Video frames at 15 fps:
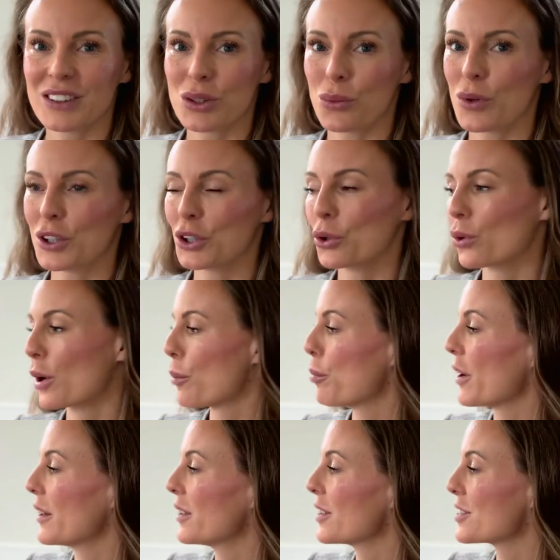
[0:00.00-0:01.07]
what your
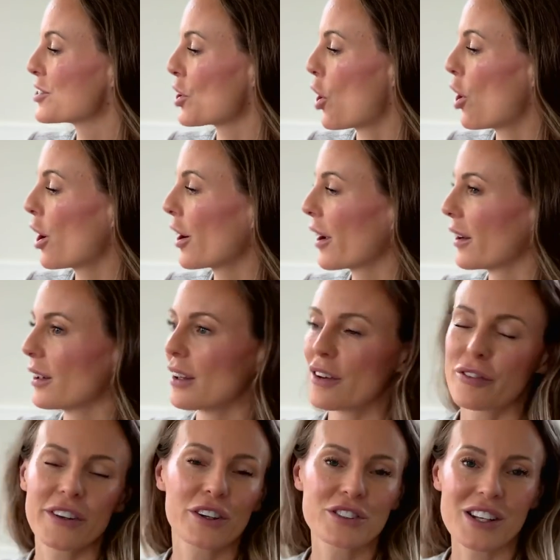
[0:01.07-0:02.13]
opinions are, and
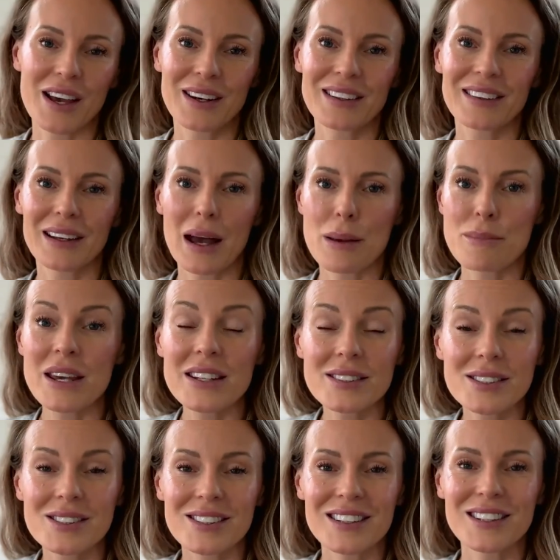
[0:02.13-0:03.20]
if there's anything I
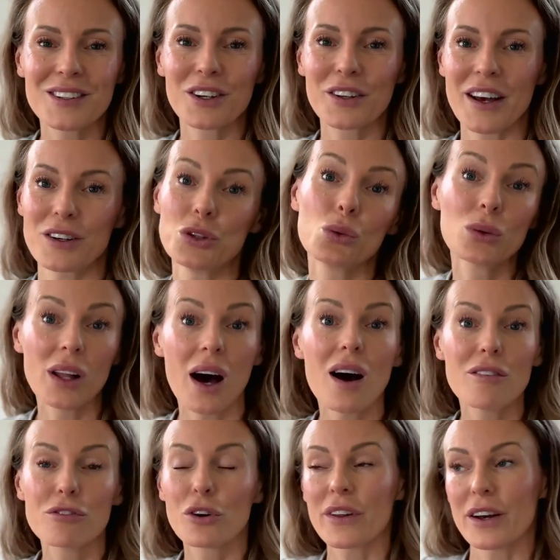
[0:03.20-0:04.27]
missed, either that you
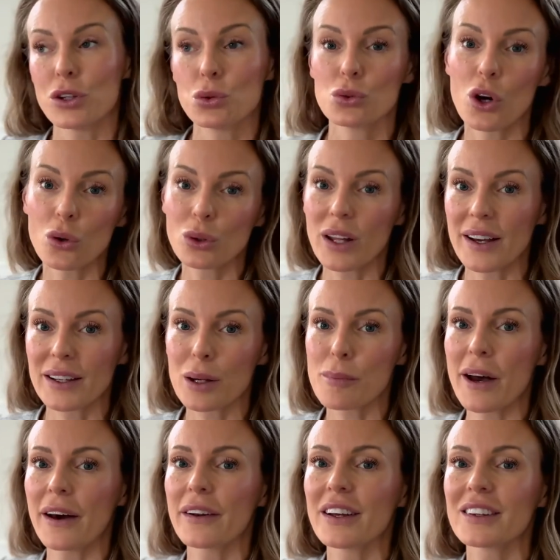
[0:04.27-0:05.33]
love or that you don't like
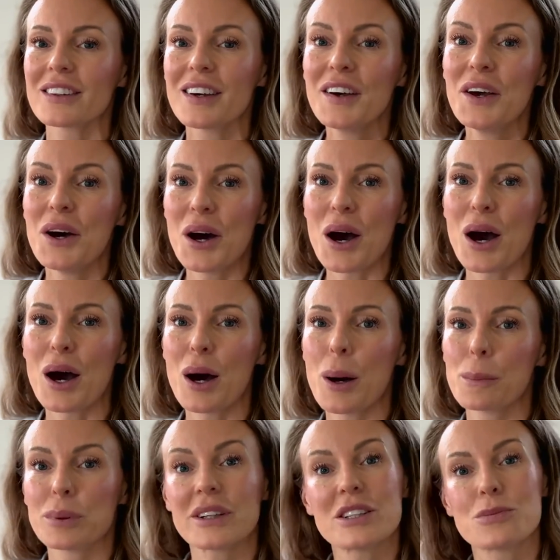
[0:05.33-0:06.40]
about it,
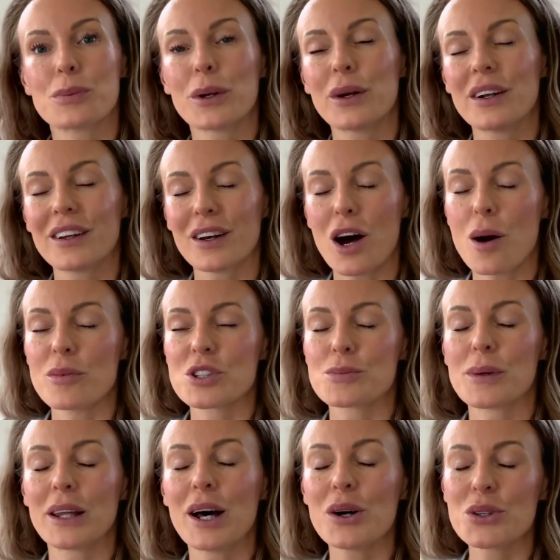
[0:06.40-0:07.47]
please put it in the comments
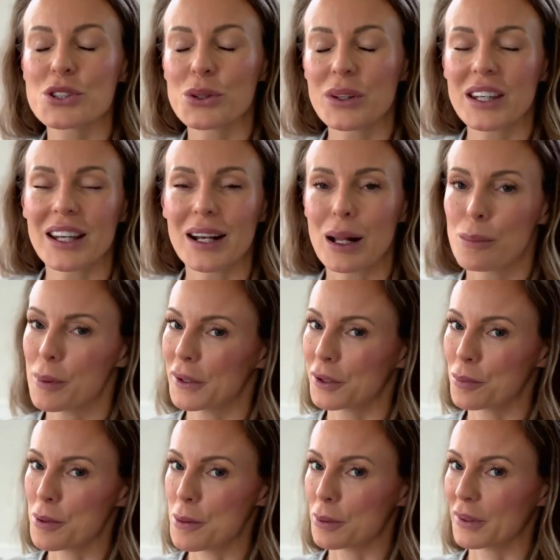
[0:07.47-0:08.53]
below so we can help other
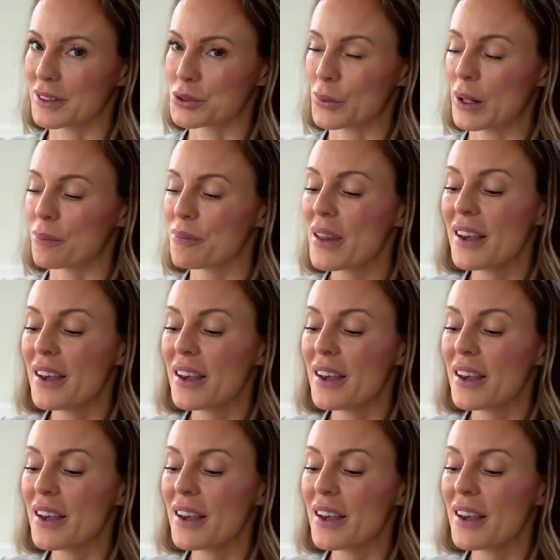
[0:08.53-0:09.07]
people as well.